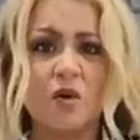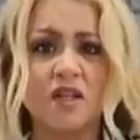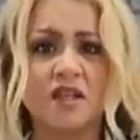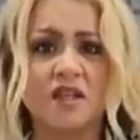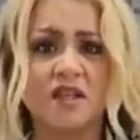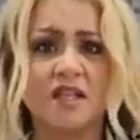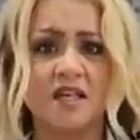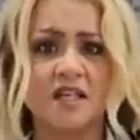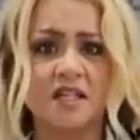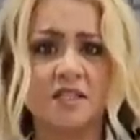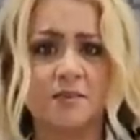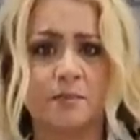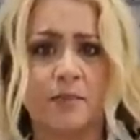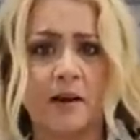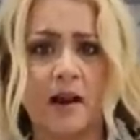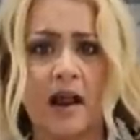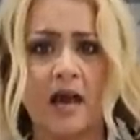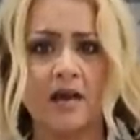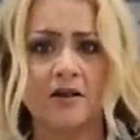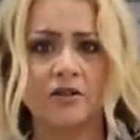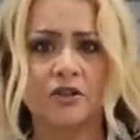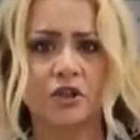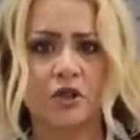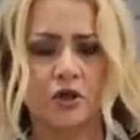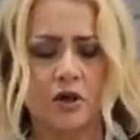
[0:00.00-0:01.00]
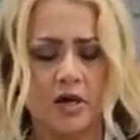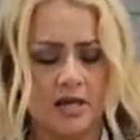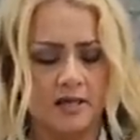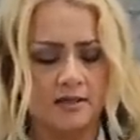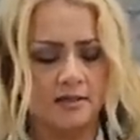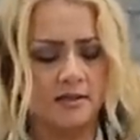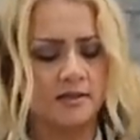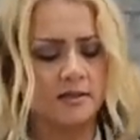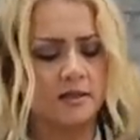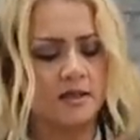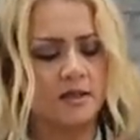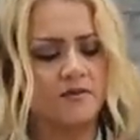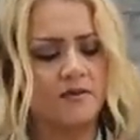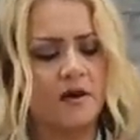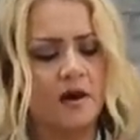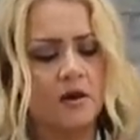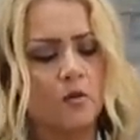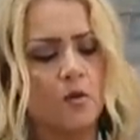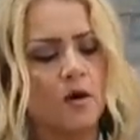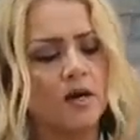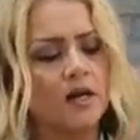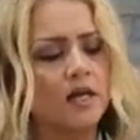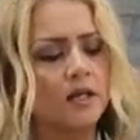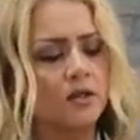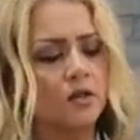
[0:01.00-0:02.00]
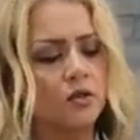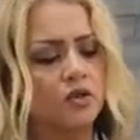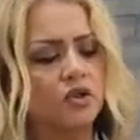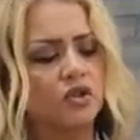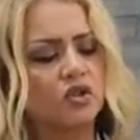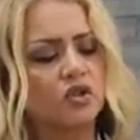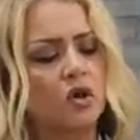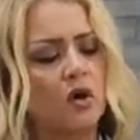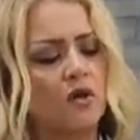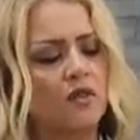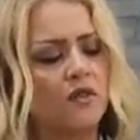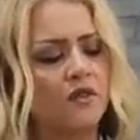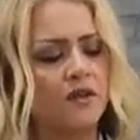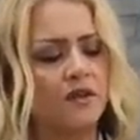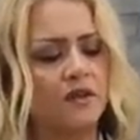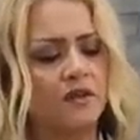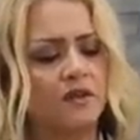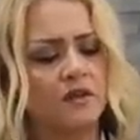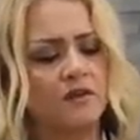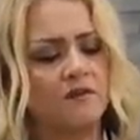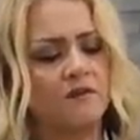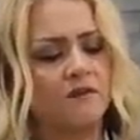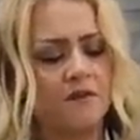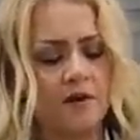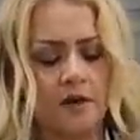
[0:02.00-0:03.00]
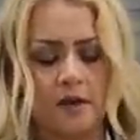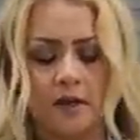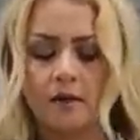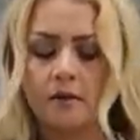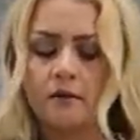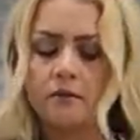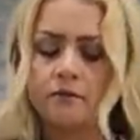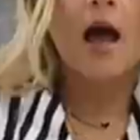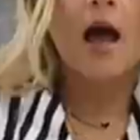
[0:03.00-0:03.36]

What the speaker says: with this black dress, if I wanna do something different,